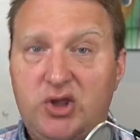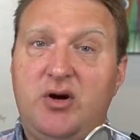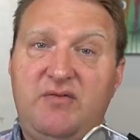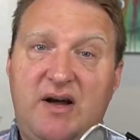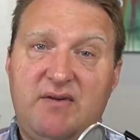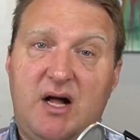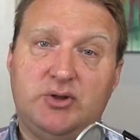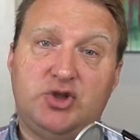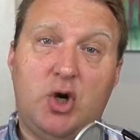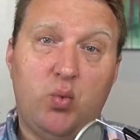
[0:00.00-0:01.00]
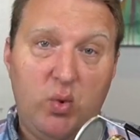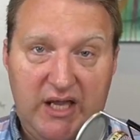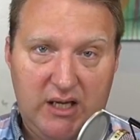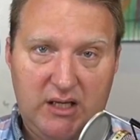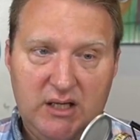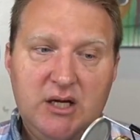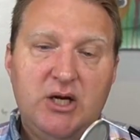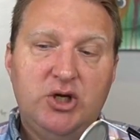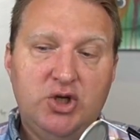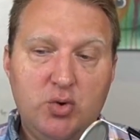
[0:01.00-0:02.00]
to 35 dollars a week
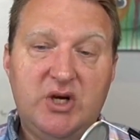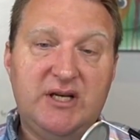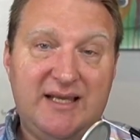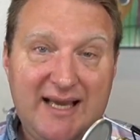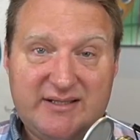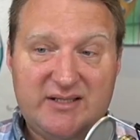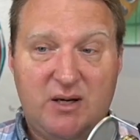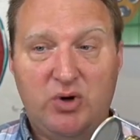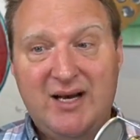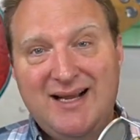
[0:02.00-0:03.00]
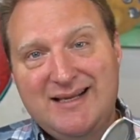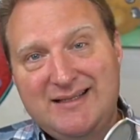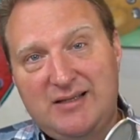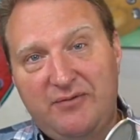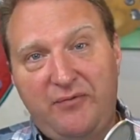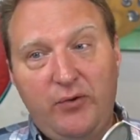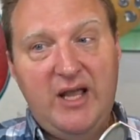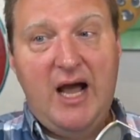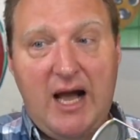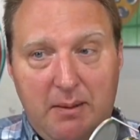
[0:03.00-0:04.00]
you could get someone to
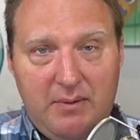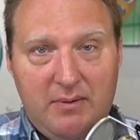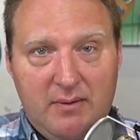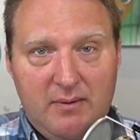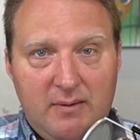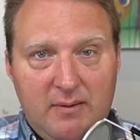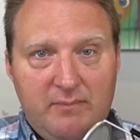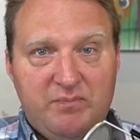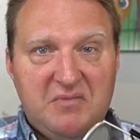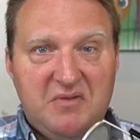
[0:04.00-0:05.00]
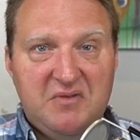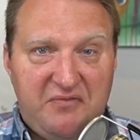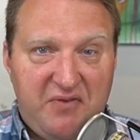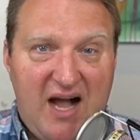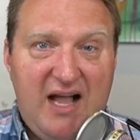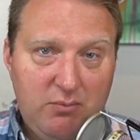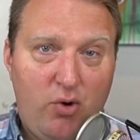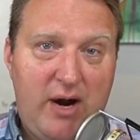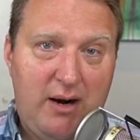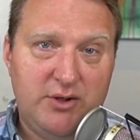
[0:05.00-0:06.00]
free up five or
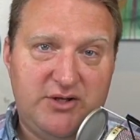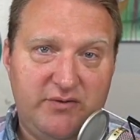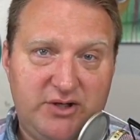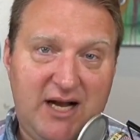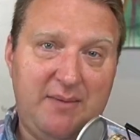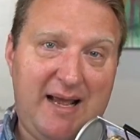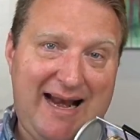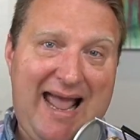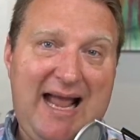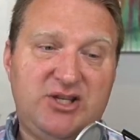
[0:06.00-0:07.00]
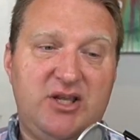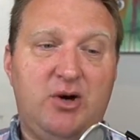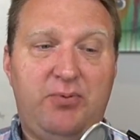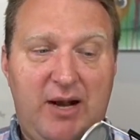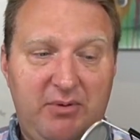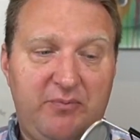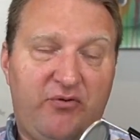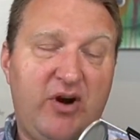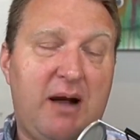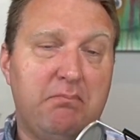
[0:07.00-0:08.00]
more hours of your time. And actually, they'll probably
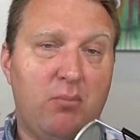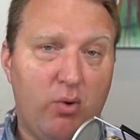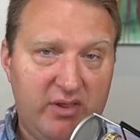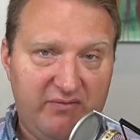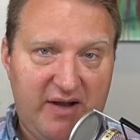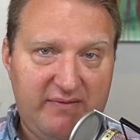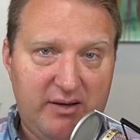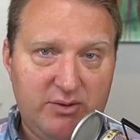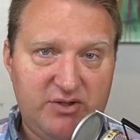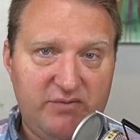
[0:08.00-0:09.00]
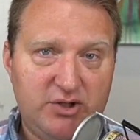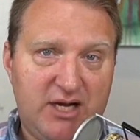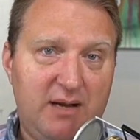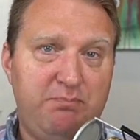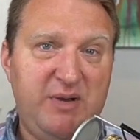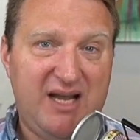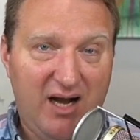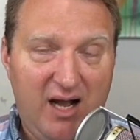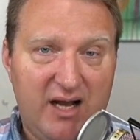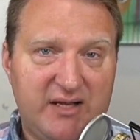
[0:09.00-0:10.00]
free up more than five hours of your time
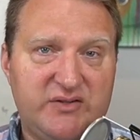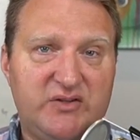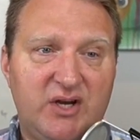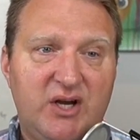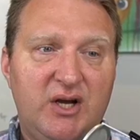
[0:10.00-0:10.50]
because